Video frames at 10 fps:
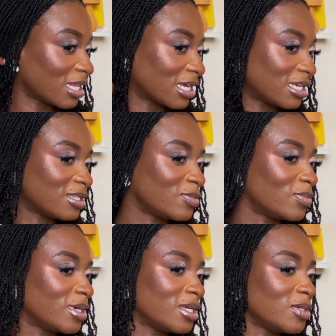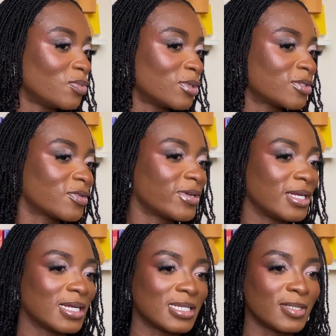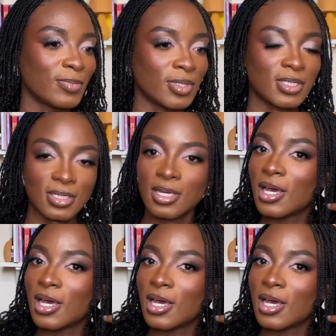like it the way it was crinkling, but